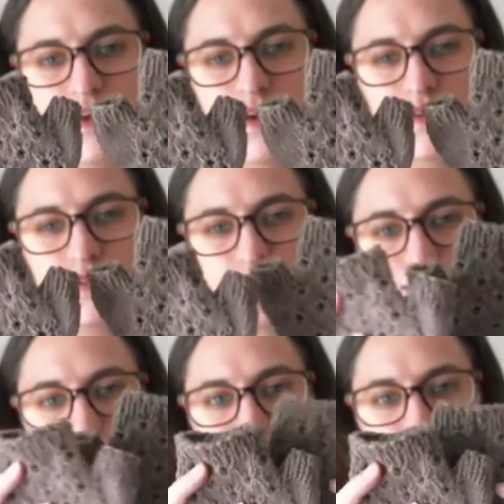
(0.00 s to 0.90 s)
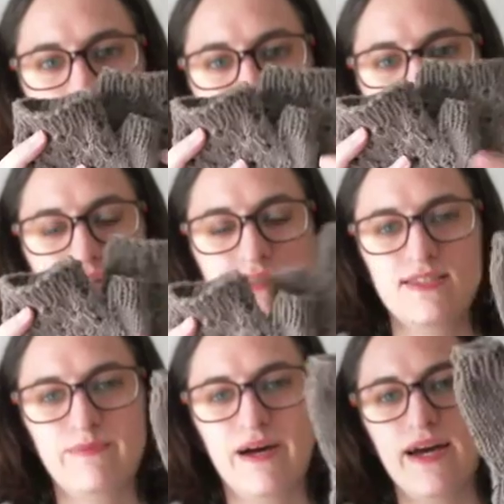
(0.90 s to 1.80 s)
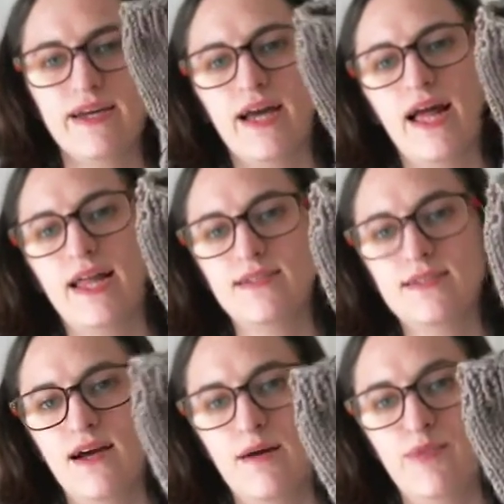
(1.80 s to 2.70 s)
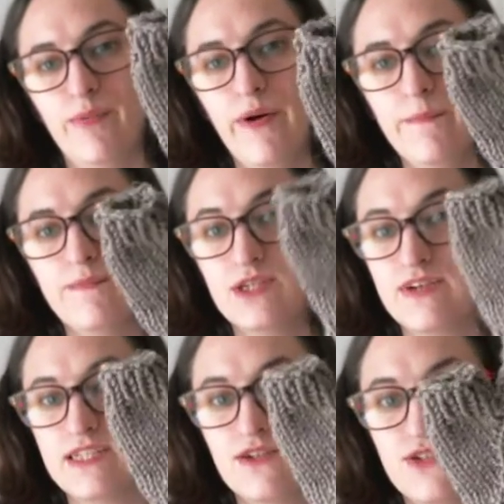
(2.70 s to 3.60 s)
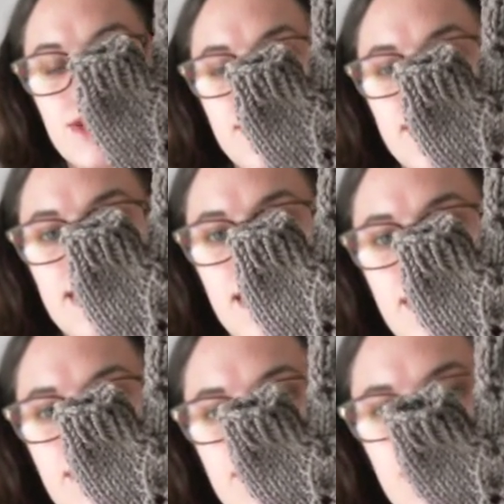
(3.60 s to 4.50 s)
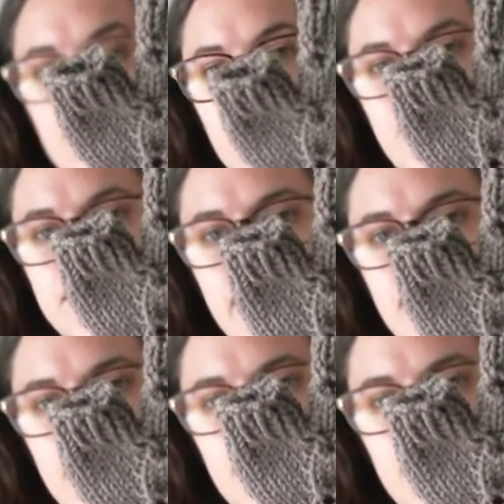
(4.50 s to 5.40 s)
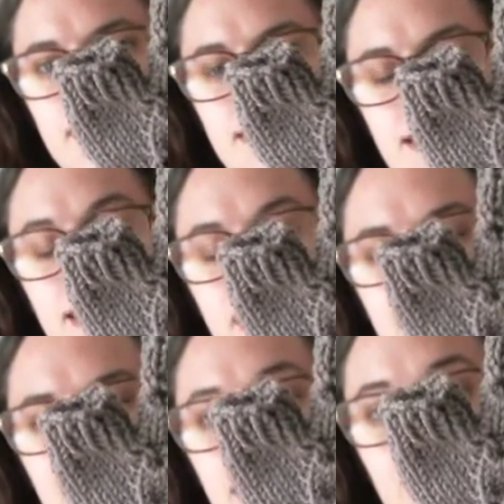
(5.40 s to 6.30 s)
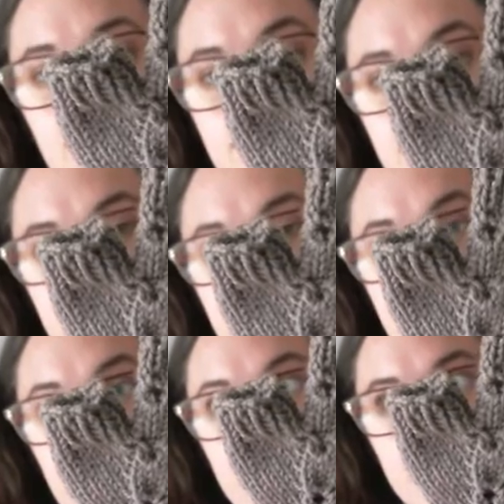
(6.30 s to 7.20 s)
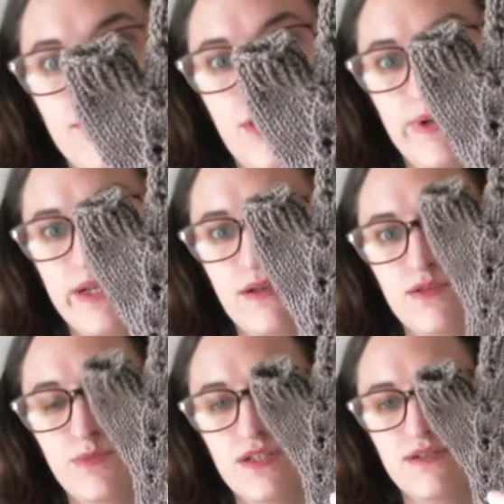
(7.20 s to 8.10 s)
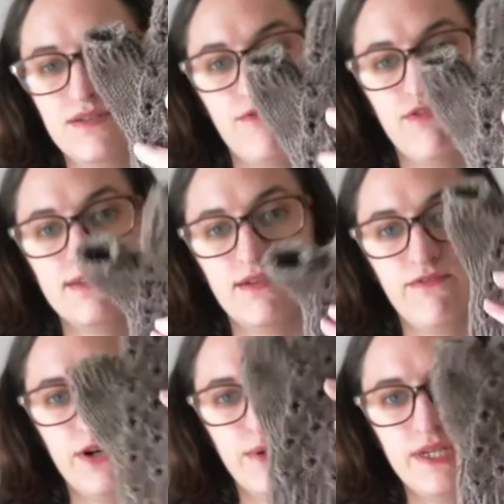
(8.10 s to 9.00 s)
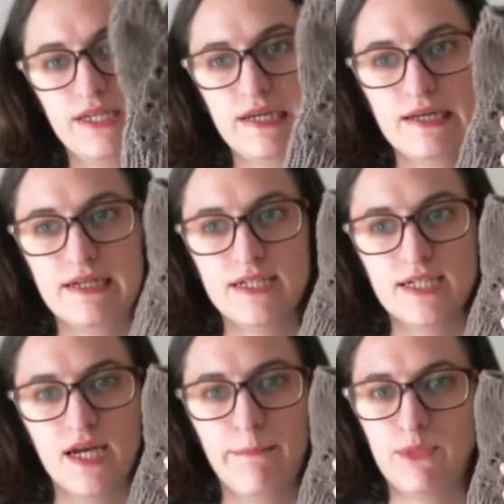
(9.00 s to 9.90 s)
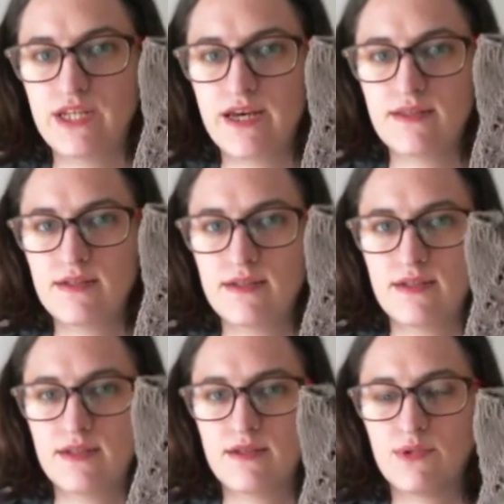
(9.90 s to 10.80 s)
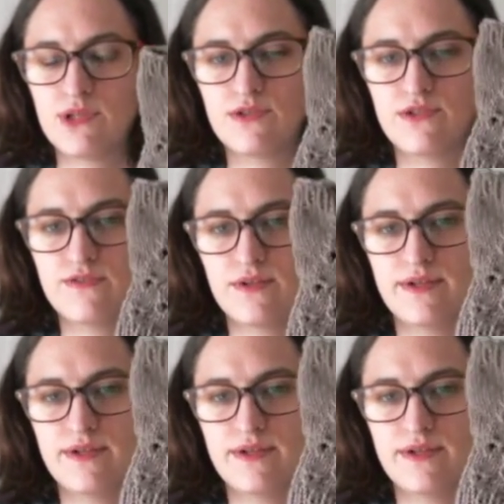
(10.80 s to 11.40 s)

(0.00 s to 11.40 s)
So the pattern is by Alicia Plummer, so that's also the designer of the campsite, and I love most of her patterns because I think they're very modern but also very